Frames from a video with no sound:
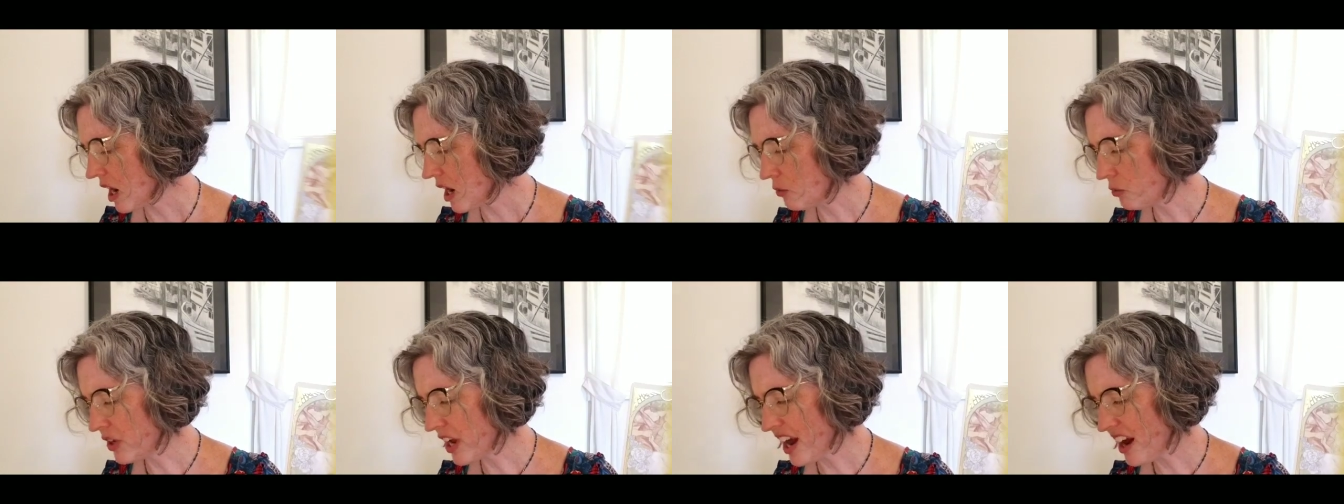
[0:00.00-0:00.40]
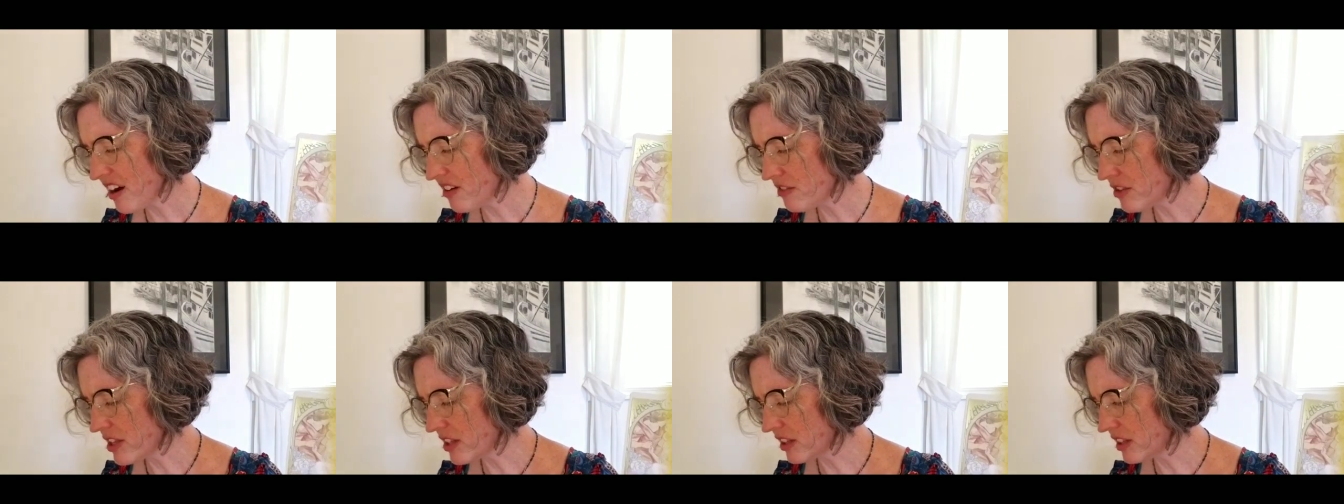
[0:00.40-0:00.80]
We
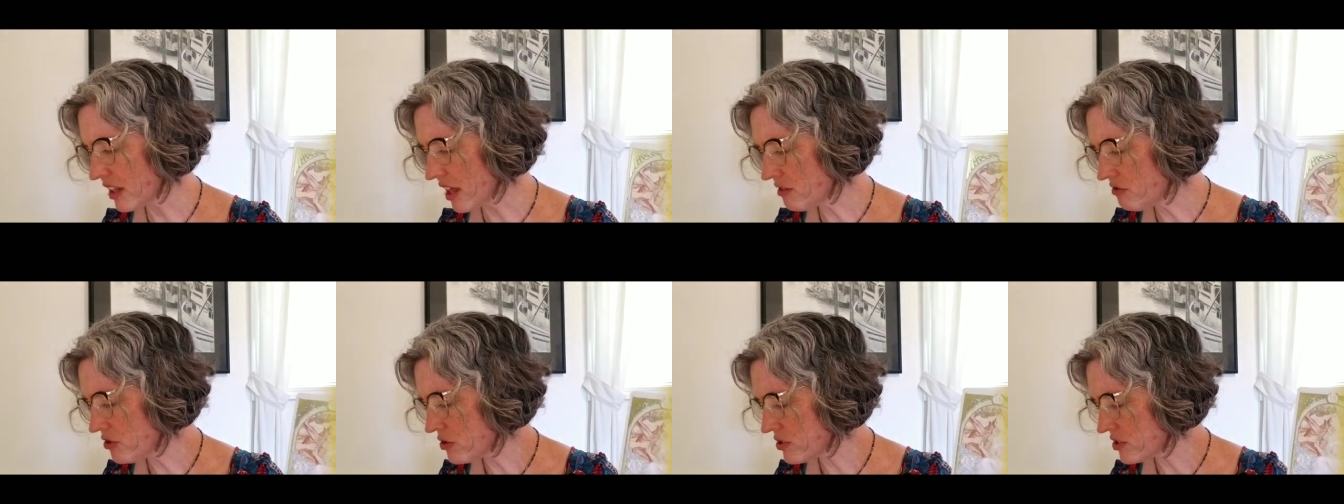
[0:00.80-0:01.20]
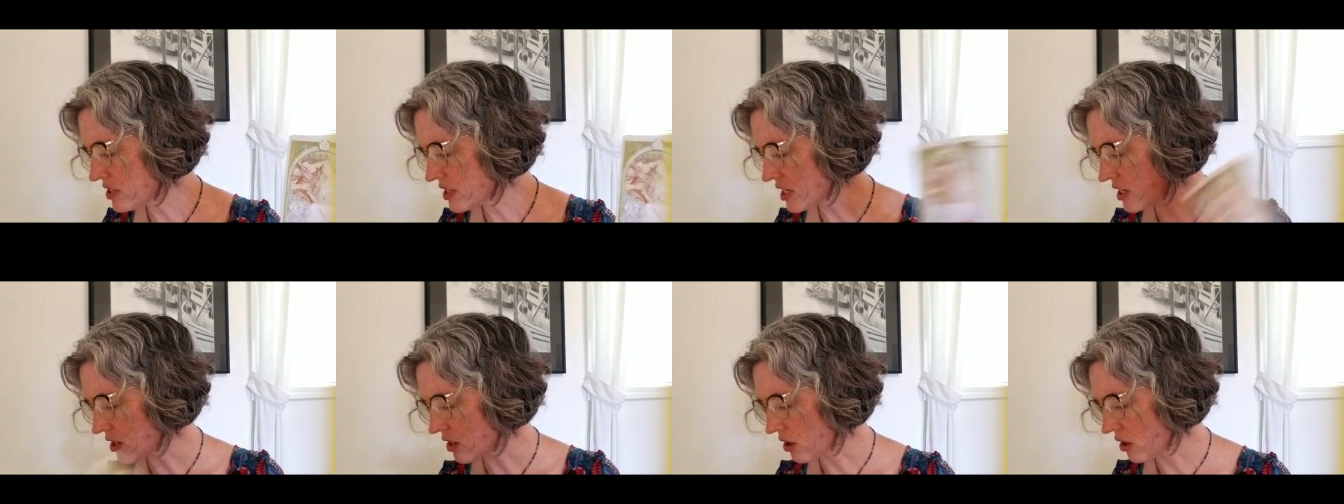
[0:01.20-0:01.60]
have the lovers
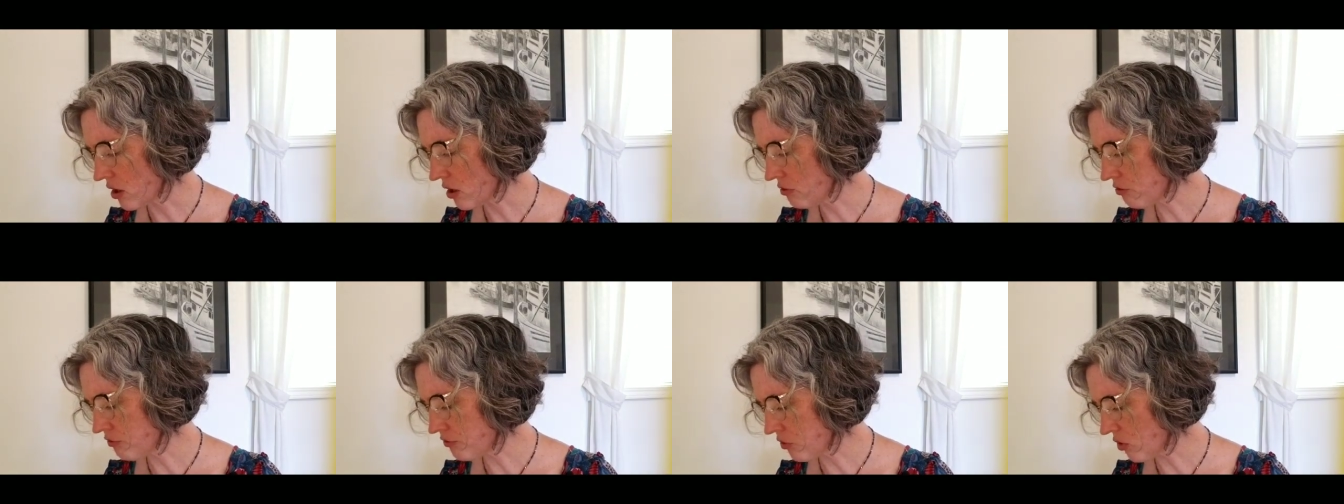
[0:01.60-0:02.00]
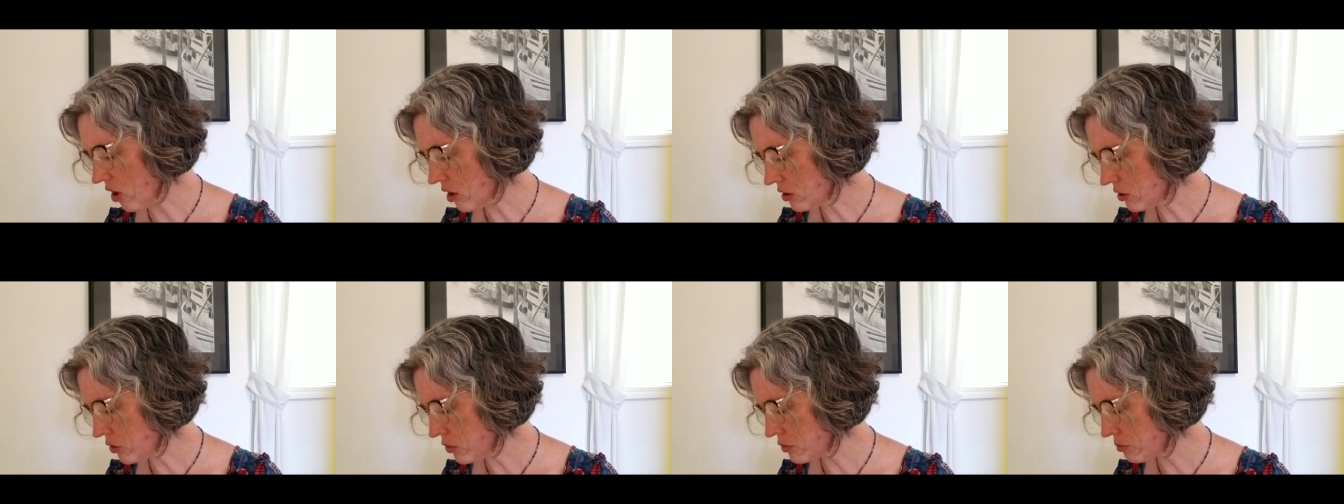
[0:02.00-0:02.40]
here
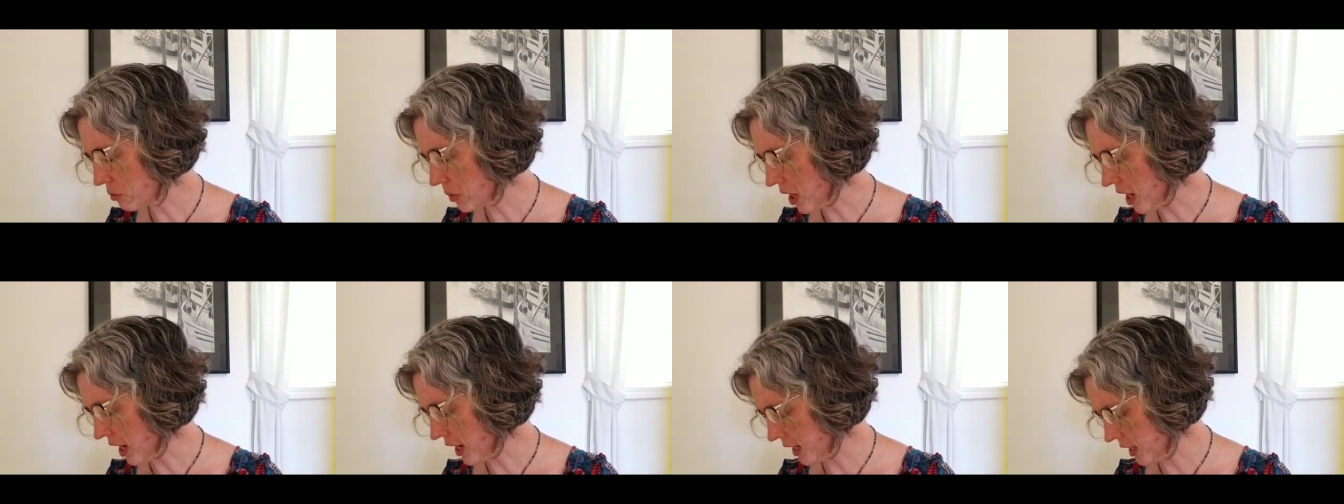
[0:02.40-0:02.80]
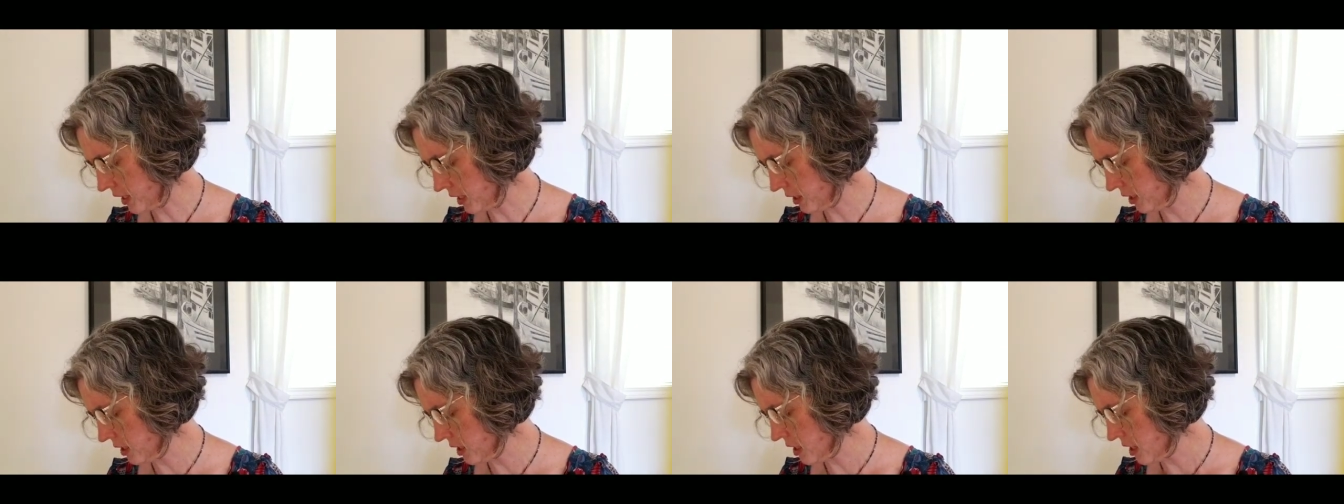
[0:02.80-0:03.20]
followed
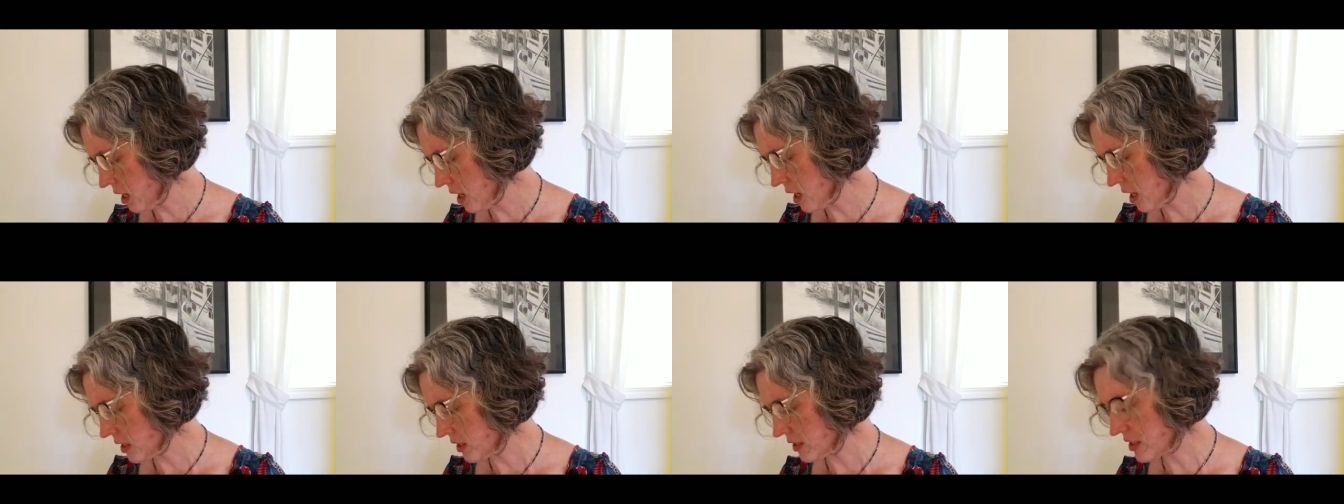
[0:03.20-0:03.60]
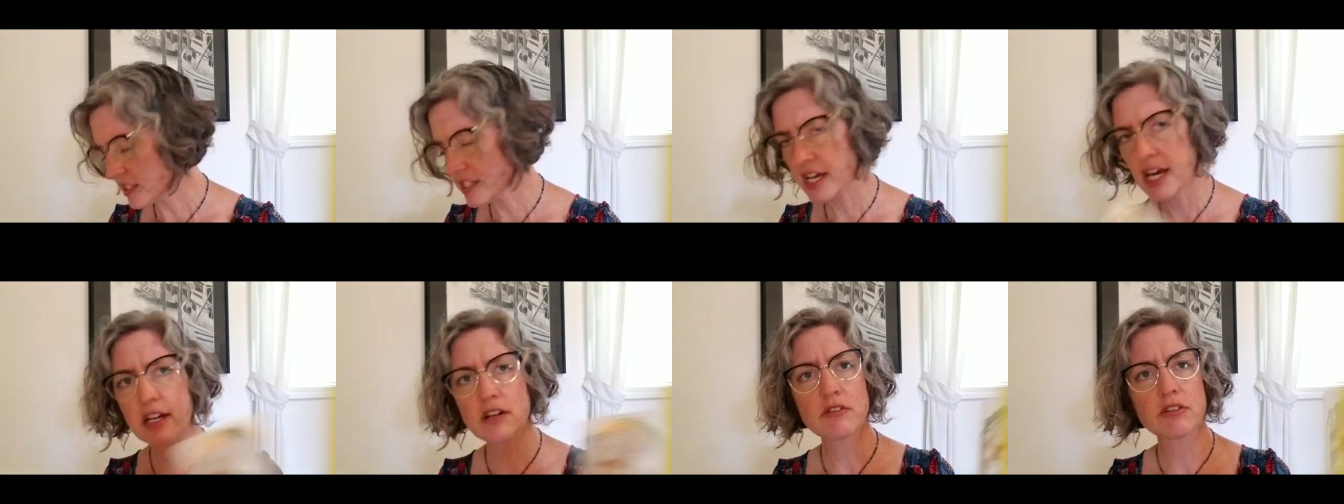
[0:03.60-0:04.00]
by the
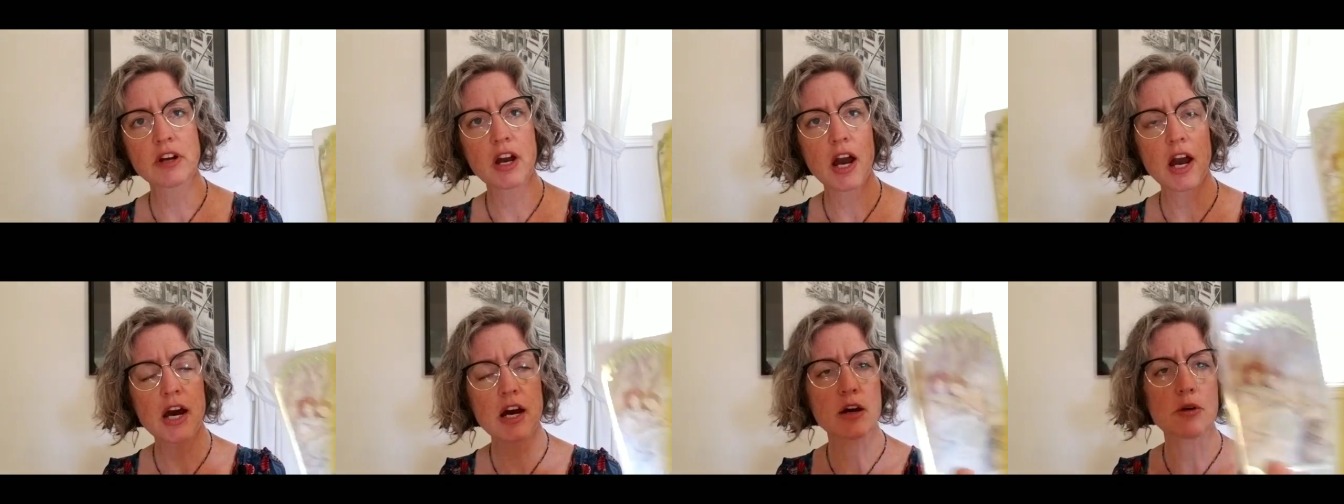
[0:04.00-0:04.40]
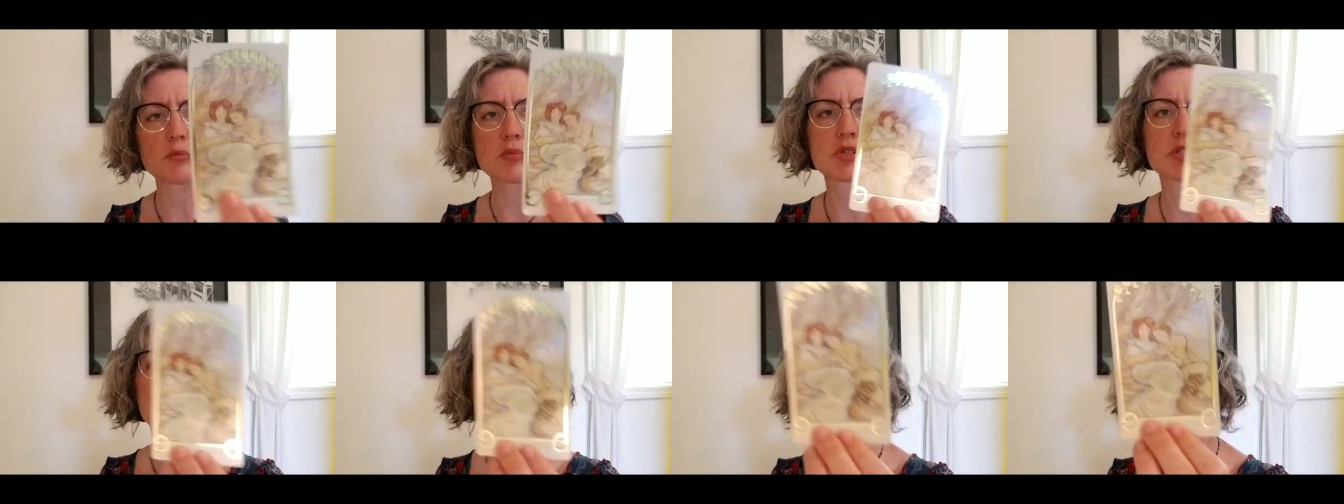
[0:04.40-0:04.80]
10 of
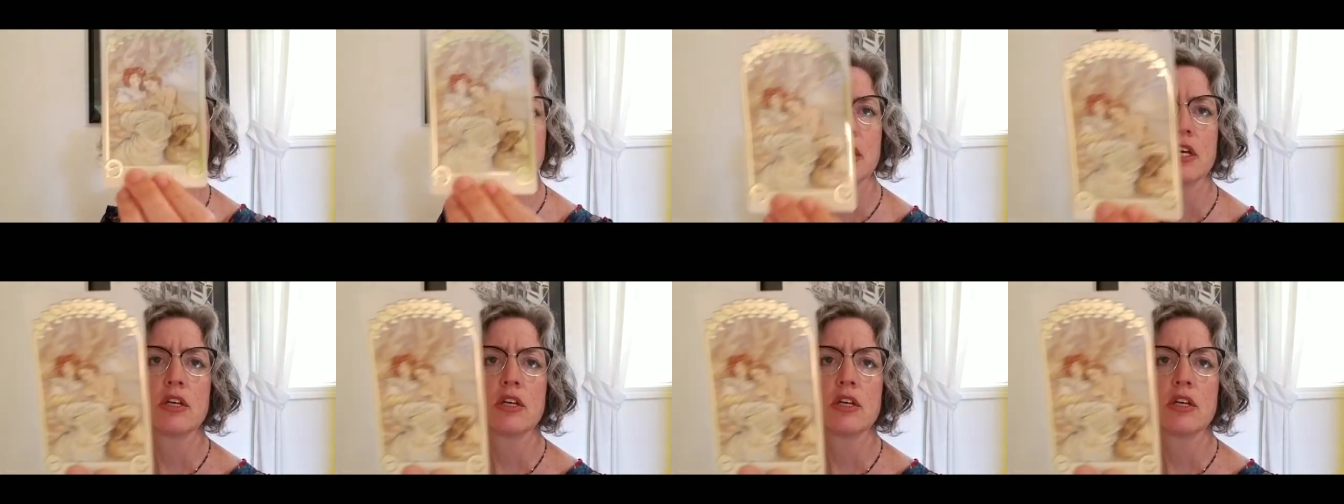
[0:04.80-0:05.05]
cups.